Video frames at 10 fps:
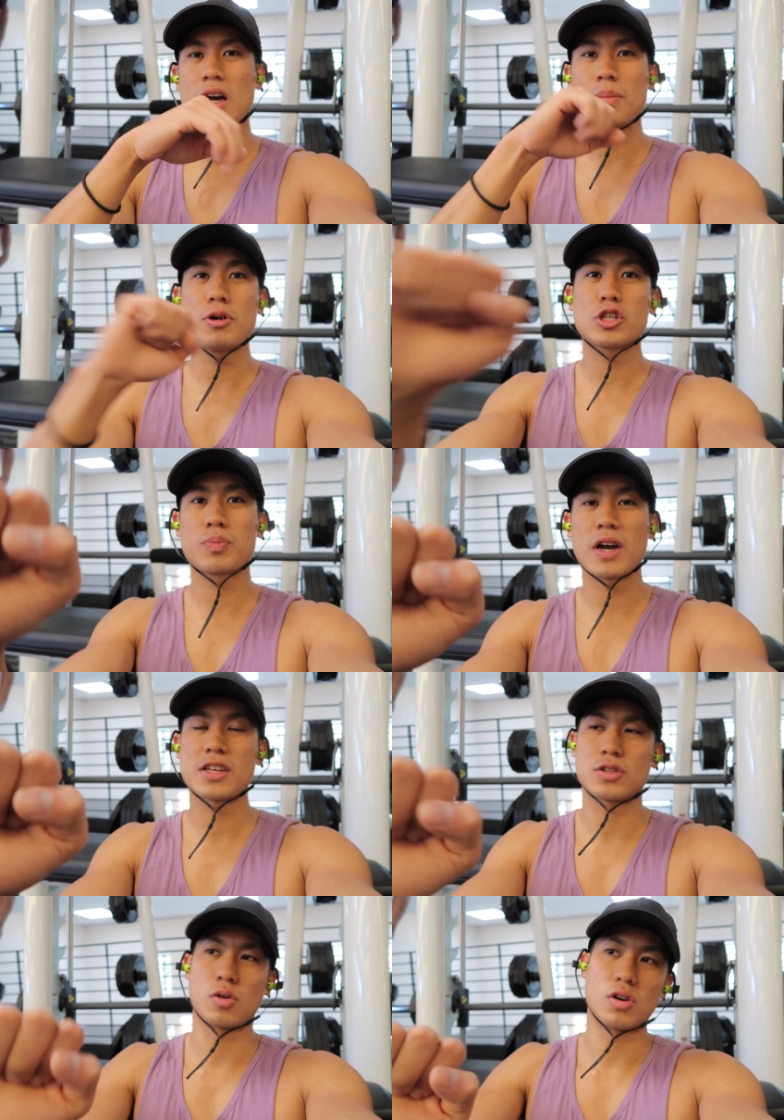a push
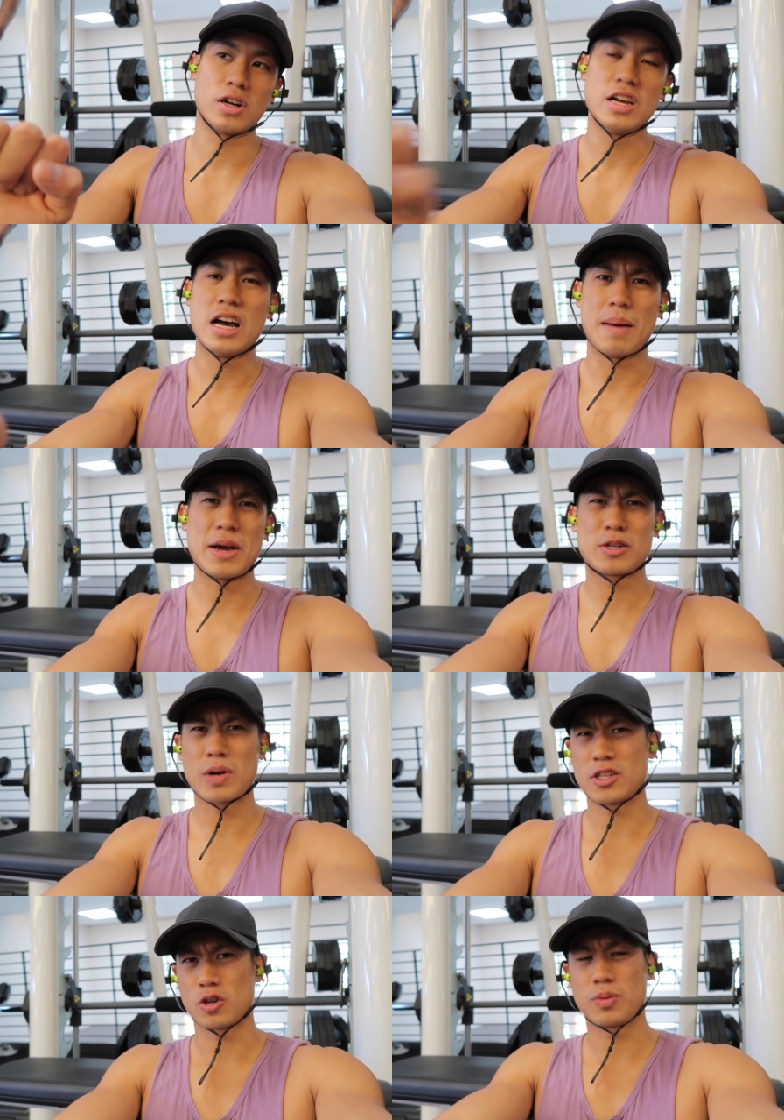press or a bench
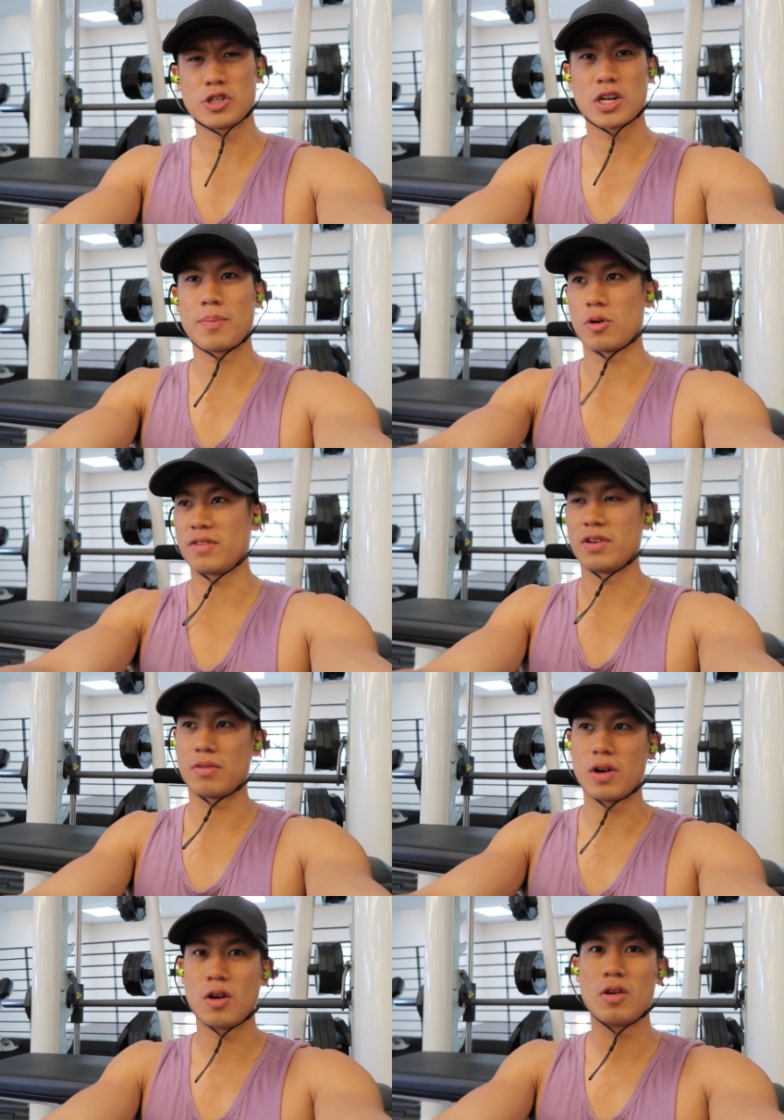press or a push up or even
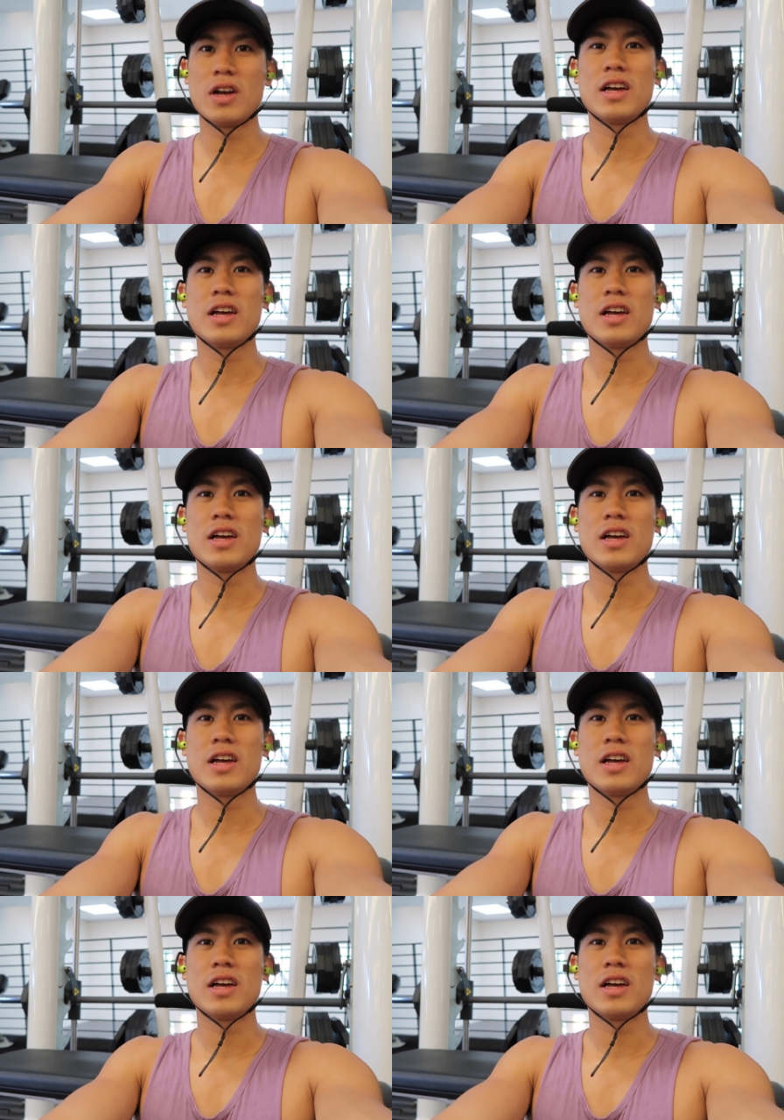a row,